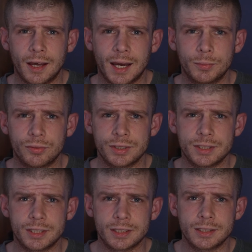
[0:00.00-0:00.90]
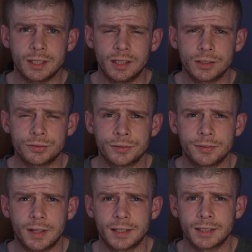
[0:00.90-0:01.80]
hop 360, let's
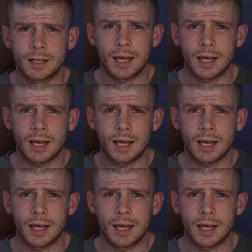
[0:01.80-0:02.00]
reflect on